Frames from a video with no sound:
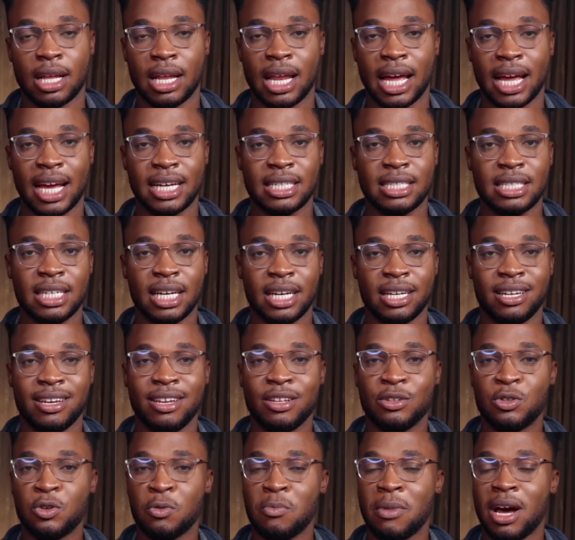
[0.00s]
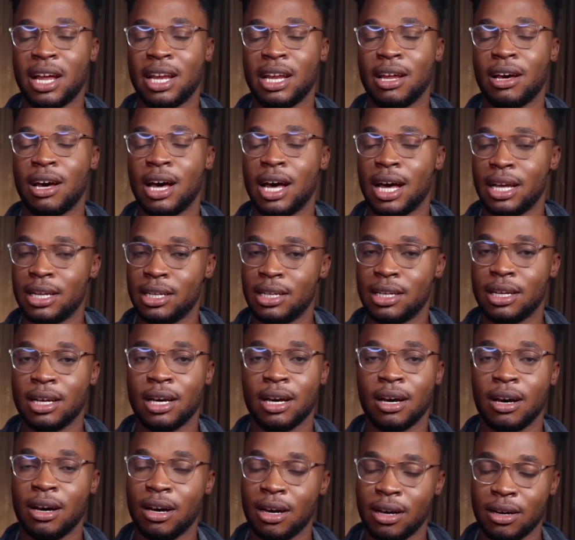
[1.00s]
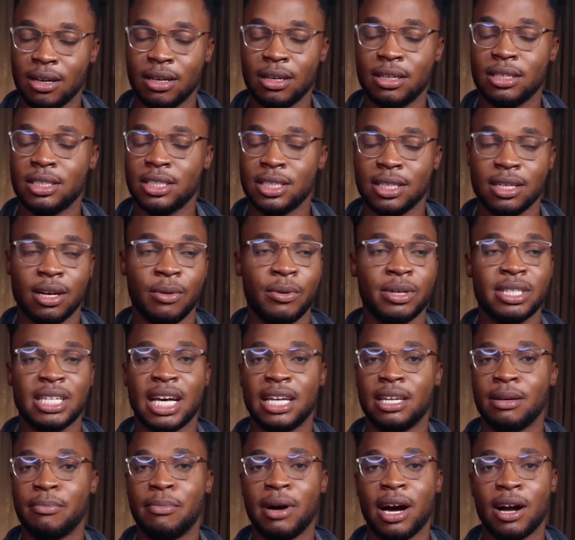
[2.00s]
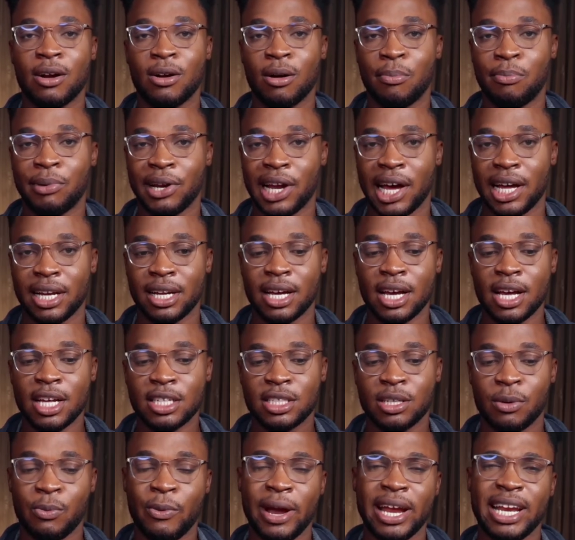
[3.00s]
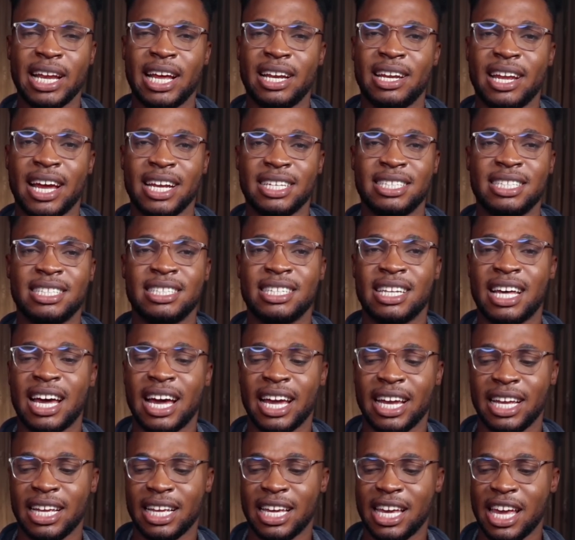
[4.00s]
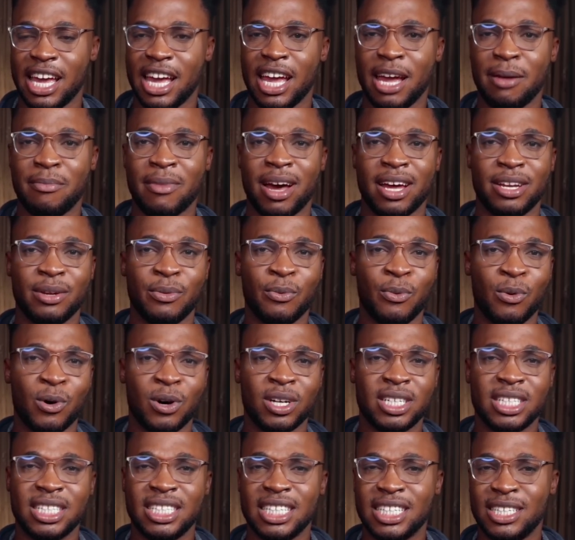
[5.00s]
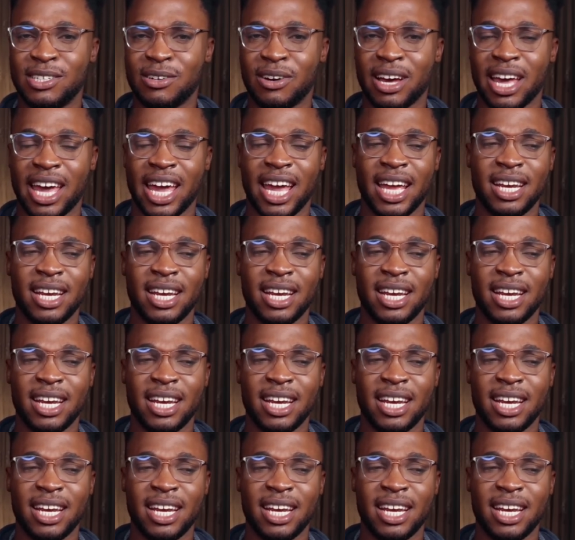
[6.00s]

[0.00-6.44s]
like I said, this woman had, she always had a backup plan. So when that 99 came and the world did not